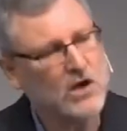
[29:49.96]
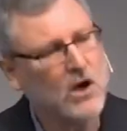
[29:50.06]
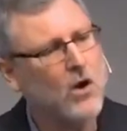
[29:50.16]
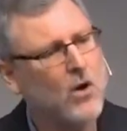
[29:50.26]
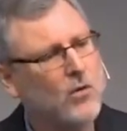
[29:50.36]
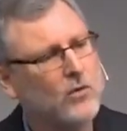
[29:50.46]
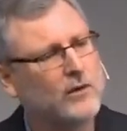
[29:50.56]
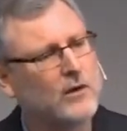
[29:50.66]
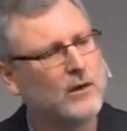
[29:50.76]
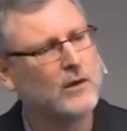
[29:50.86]
told
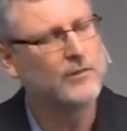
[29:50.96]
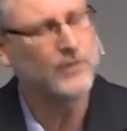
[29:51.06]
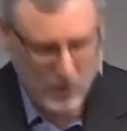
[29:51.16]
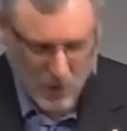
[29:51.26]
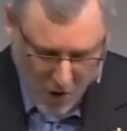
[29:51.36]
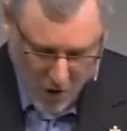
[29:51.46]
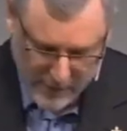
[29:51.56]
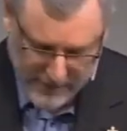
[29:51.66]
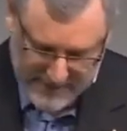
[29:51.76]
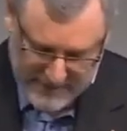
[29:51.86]
that
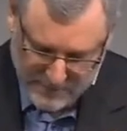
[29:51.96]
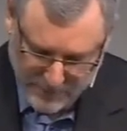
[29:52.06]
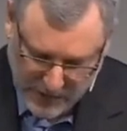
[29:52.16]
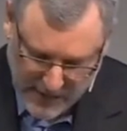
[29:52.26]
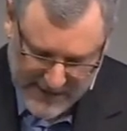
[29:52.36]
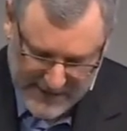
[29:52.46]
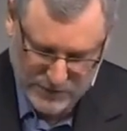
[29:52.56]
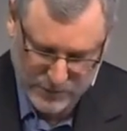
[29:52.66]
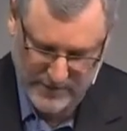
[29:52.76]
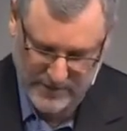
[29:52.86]
God isn't
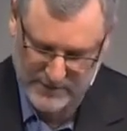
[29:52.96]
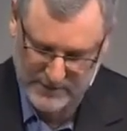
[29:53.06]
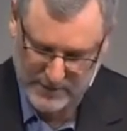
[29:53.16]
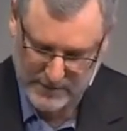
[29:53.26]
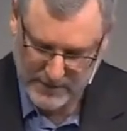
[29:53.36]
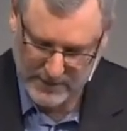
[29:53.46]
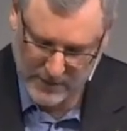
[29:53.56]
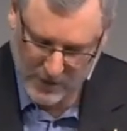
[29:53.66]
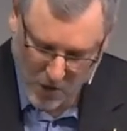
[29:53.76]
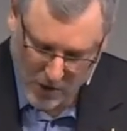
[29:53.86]
pleased with it and
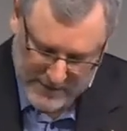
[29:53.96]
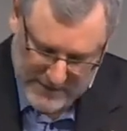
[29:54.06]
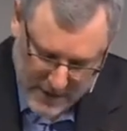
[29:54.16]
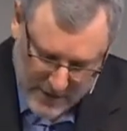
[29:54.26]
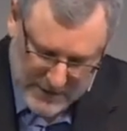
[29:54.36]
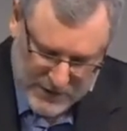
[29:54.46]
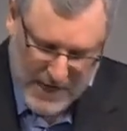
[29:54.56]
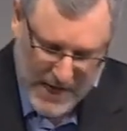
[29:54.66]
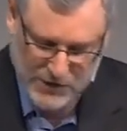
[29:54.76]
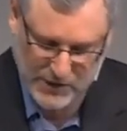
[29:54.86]
that God is going to
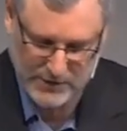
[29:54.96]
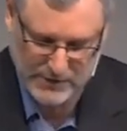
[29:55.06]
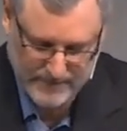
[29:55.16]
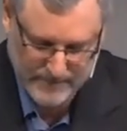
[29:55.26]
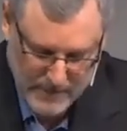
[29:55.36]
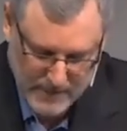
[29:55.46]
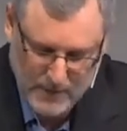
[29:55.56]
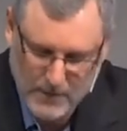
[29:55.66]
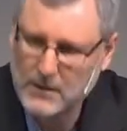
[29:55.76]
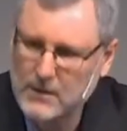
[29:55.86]
judge it.
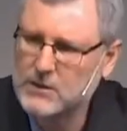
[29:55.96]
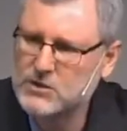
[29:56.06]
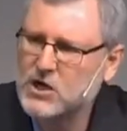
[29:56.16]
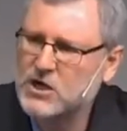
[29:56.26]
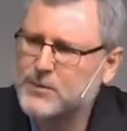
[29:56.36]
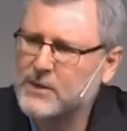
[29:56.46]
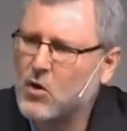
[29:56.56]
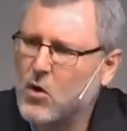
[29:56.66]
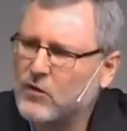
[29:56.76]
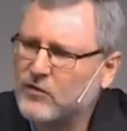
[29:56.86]
And church,
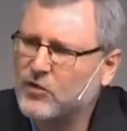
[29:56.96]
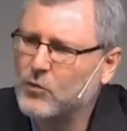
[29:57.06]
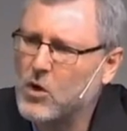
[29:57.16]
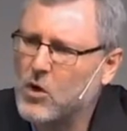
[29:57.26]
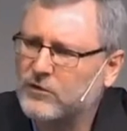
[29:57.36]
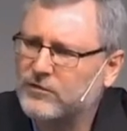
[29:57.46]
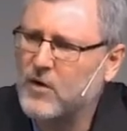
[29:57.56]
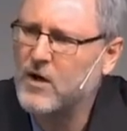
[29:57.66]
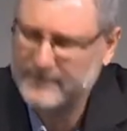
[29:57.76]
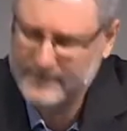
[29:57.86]
because the world
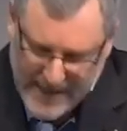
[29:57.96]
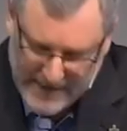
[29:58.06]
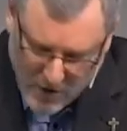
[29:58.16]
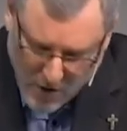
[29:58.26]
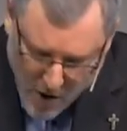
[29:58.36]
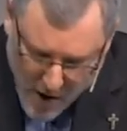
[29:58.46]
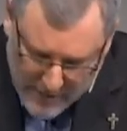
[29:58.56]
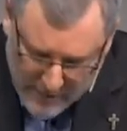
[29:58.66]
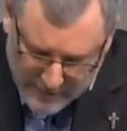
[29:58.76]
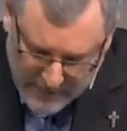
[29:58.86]
finds that
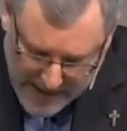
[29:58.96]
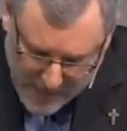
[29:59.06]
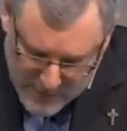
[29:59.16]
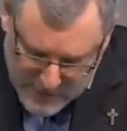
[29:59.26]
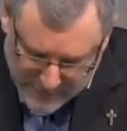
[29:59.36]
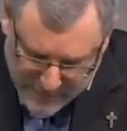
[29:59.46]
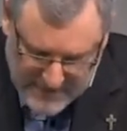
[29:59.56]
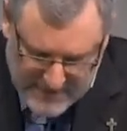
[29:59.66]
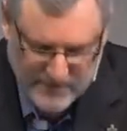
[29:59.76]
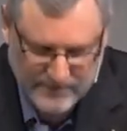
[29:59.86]
kind of language
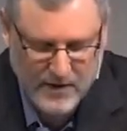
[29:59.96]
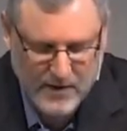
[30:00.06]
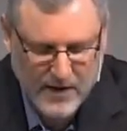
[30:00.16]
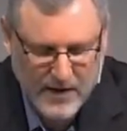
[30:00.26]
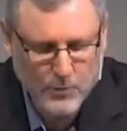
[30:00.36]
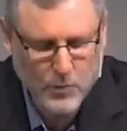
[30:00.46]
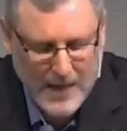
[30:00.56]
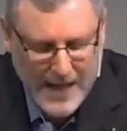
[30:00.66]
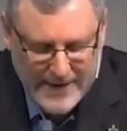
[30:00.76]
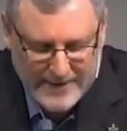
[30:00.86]
offensive, It will
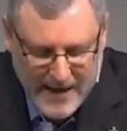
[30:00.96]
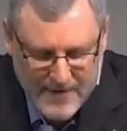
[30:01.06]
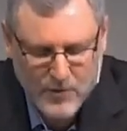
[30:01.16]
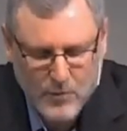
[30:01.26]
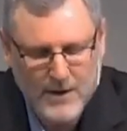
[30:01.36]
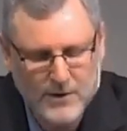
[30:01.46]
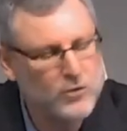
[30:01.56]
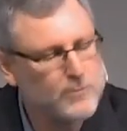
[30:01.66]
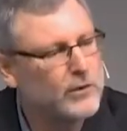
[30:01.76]
hate everyone who